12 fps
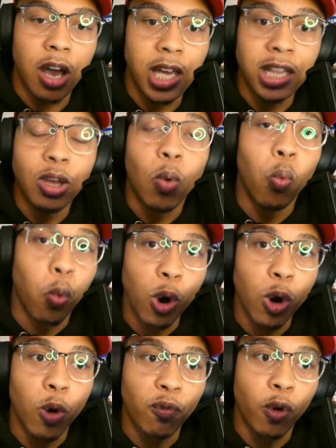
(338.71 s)
in the
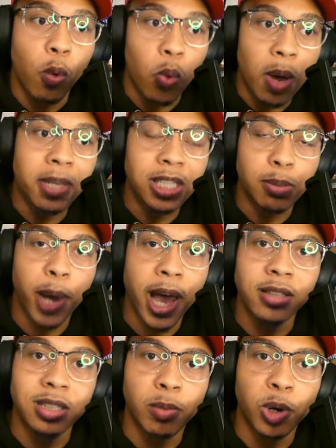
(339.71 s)
world for women's
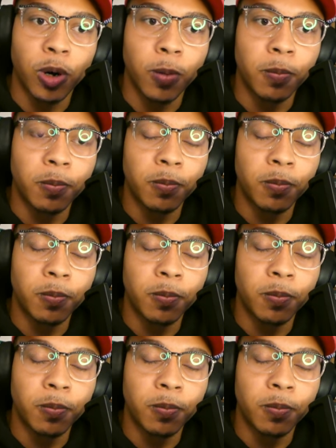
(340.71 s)
basketball.